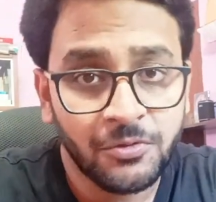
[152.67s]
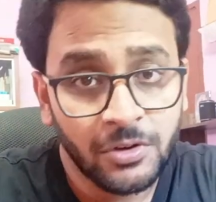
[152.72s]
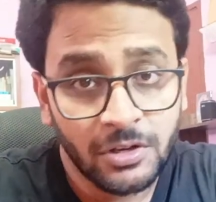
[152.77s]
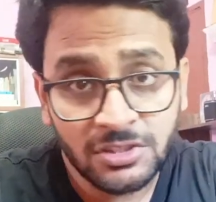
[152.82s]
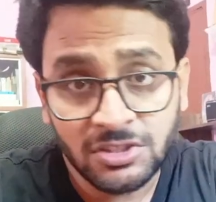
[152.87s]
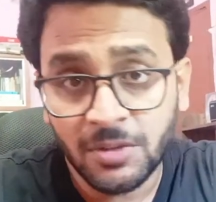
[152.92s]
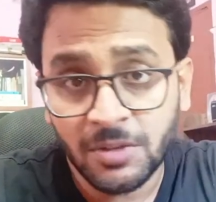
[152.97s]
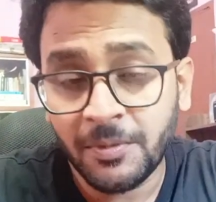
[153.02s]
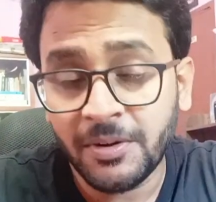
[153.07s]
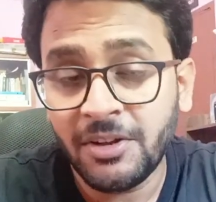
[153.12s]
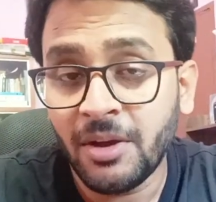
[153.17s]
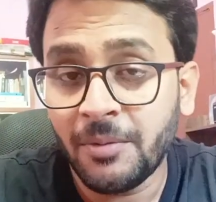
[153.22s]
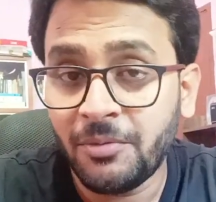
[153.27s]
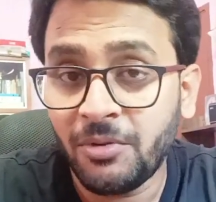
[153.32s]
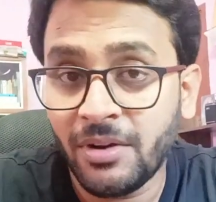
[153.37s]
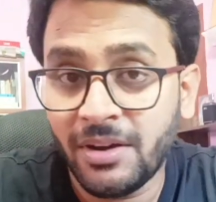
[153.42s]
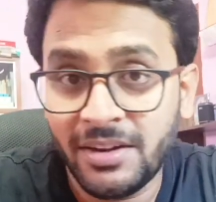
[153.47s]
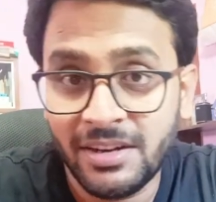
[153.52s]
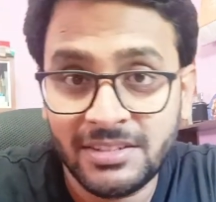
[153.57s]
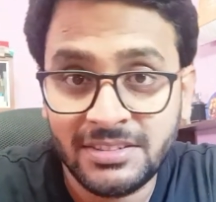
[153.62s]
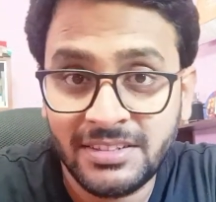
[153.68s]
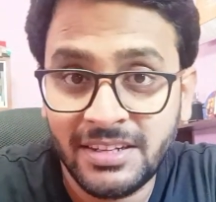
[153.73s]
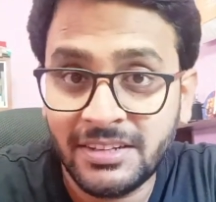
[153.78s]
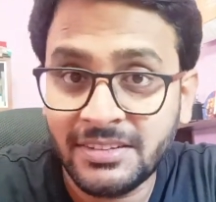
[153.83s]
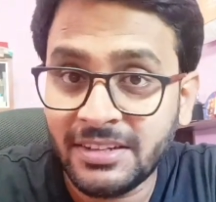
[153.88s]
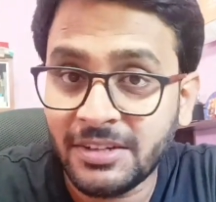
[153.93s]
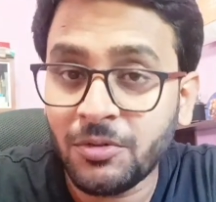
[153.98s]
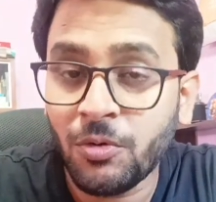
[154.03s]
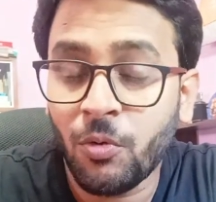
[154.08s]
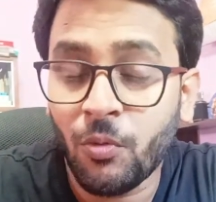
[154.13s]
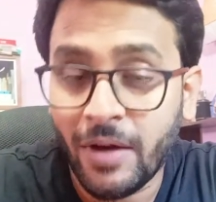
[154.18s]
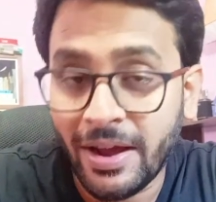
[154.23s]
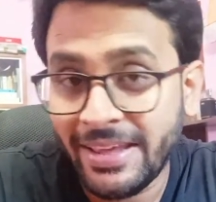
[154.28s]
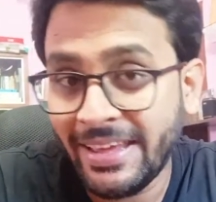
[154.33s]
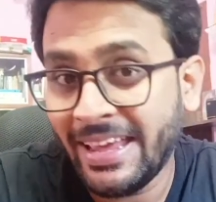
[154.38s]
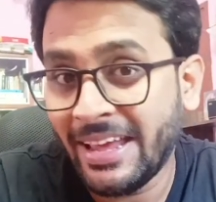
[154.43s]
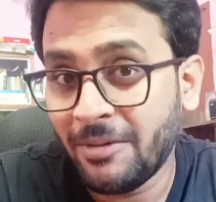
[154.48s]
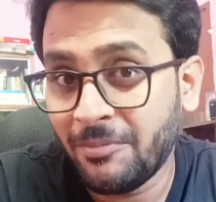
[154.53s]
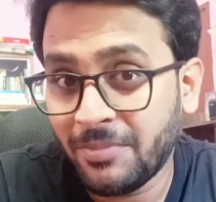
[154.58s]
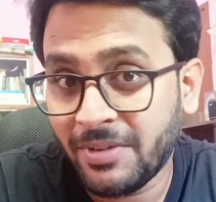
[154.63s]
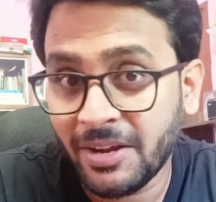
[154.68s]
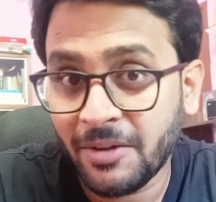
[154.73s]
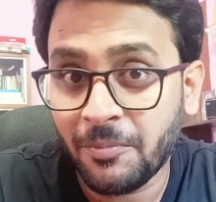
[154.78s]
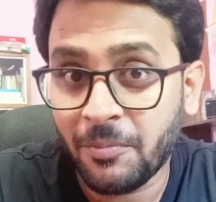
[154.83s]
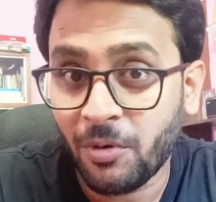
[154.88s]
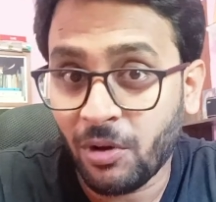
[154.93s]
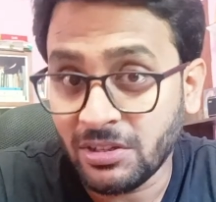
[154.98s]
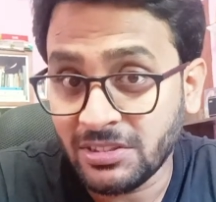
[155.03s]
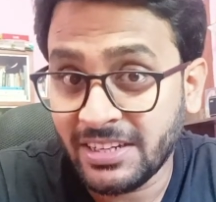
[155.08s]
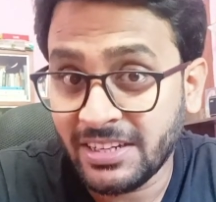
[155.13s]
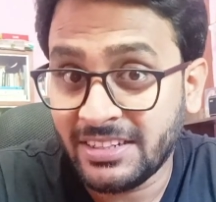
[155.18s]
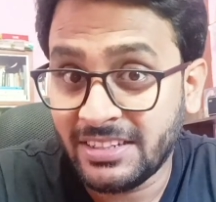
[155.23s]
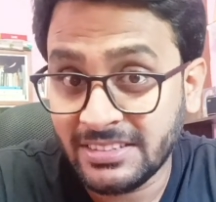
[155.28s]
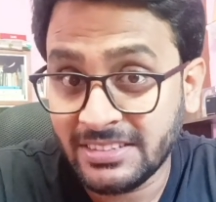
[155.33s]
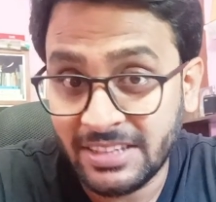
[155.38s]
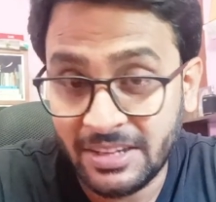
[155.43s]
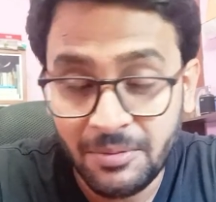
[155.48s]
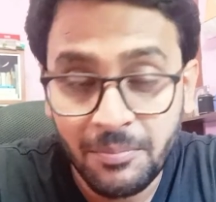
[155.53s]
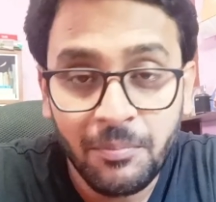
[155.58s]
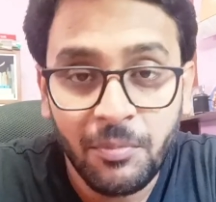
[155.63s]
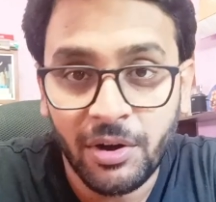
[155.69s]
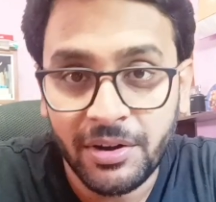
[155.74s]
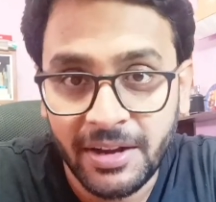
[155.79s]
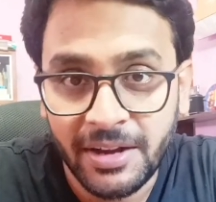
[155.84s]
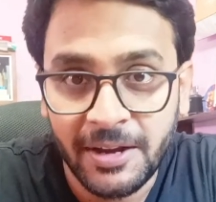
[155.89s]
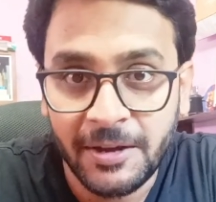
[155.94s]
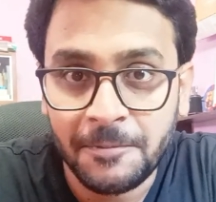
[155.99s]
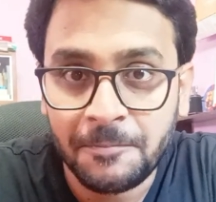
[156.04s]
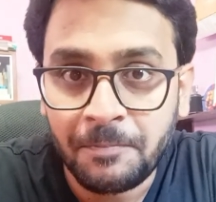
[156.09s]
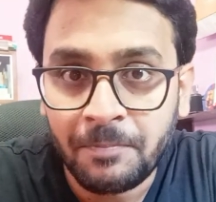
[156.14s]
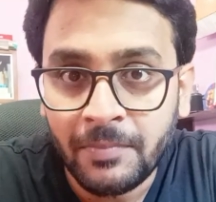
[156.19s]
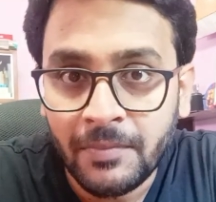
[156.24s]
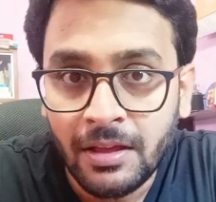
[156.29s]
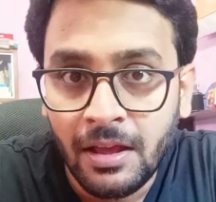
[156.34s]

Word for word: Now, first of all, you have to understand that why MTech project is important.